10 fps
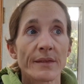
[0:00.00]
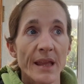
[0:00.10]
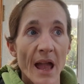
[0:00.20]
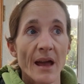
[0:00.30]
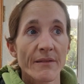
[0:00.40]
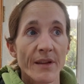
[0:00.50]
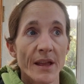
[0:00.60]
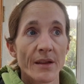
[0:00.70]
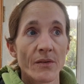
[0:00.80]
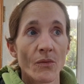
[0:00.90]
the
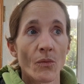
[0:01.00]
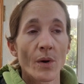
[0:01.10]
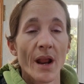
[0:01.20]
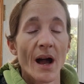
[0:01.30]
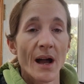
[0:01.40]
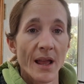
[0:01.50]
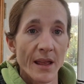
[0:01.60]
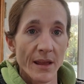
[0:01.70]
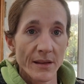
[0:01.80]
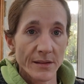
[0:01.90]
Ativan when
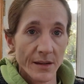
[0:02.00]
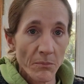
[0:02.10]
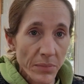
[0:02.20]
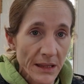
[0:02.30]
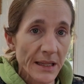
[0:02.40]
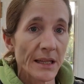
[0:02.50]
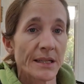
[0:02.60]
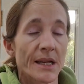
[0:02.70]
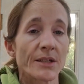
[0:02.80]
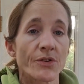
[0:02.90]
I
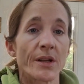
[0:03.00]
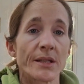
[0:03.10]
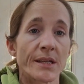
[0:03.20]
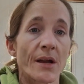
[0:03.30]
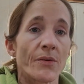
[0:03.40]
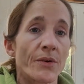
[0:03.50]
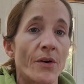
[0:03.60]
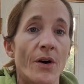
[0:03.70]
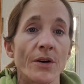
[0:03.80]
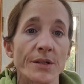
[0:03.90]
completely titrated down
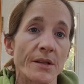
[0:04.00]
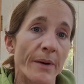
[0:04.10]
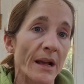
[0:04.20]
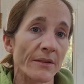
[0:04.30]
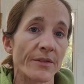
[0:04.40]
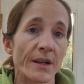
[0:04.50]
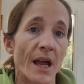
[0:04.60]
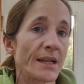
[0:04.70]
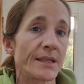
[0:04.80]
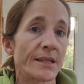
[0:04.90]
onto the Baclofen.
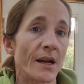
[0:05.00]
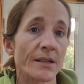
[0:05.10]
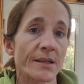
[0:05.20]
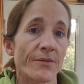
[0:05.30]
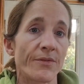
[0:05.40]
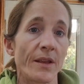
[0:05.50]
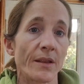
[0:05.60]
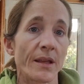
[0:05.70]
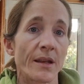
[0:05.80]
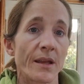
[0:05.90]
I did not
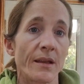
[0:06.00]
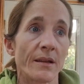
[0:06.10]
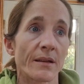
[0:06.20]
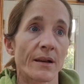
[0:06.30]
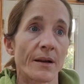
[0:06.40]
feel any